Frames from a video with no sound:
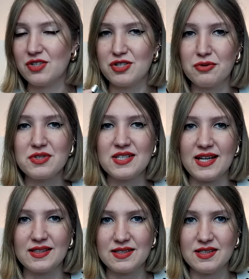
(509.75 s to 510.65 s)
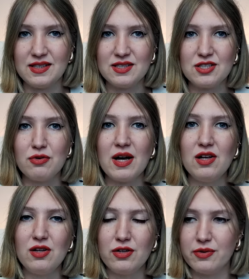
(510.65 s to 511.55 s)
so sexy, so
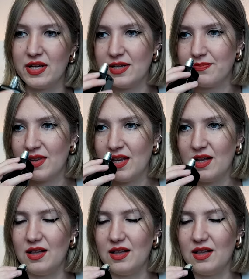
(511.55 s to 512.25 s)
alluring,